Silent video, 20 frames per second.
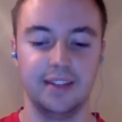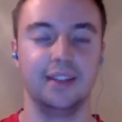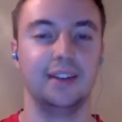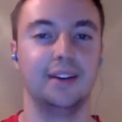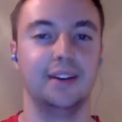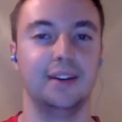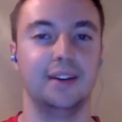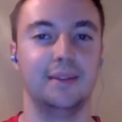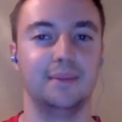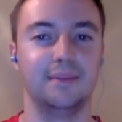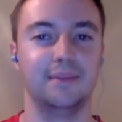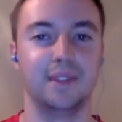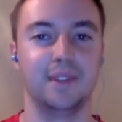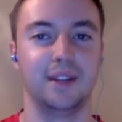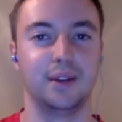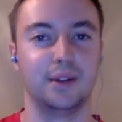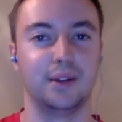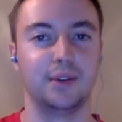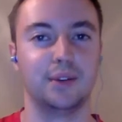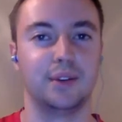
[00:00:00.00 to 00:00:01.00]

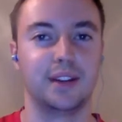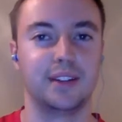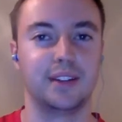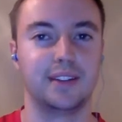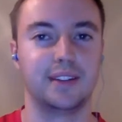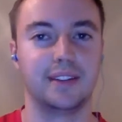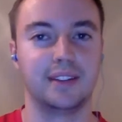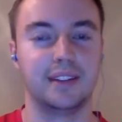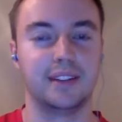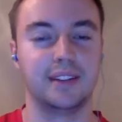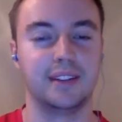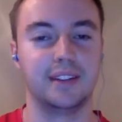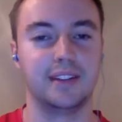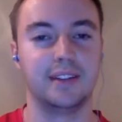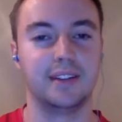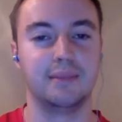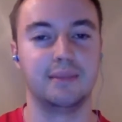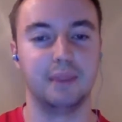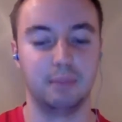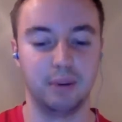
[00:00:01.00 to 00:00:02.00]
You know, correct
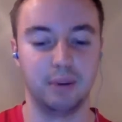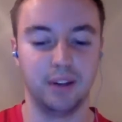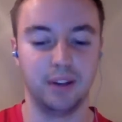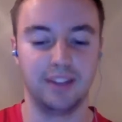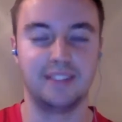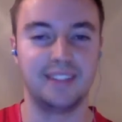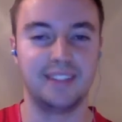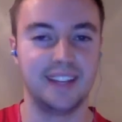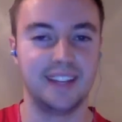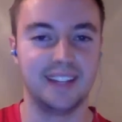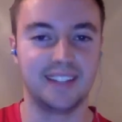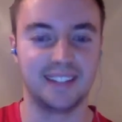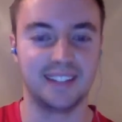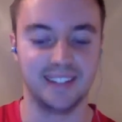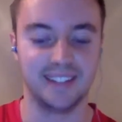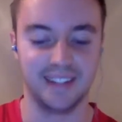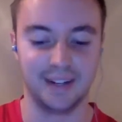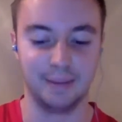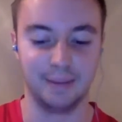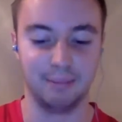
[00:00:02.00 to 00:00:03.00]
my pronunciation
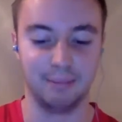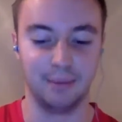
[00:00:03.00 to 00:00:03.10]
there.